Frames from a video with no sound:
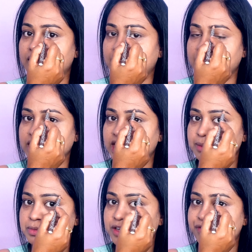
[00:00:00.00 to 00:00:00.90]
and
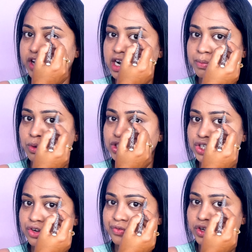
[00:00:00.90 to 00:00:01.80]
keep the front
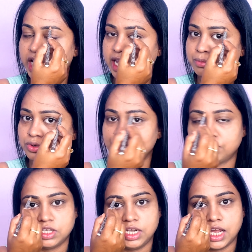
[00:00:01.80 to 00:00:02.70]
portion of your eyebrows
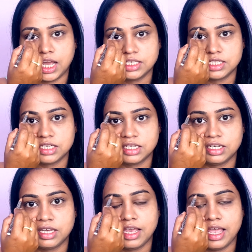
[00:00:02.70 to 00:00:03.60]
for the last
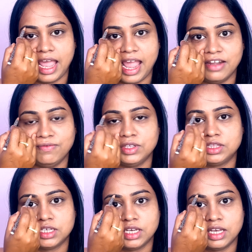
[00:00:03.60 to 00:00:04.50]
and with